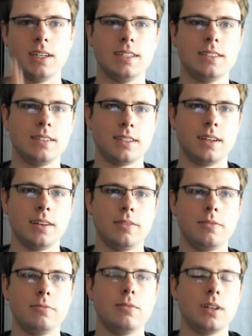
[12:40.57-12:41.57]
and say,
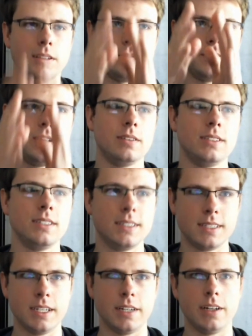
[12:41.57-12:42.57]
what are the frequencies here?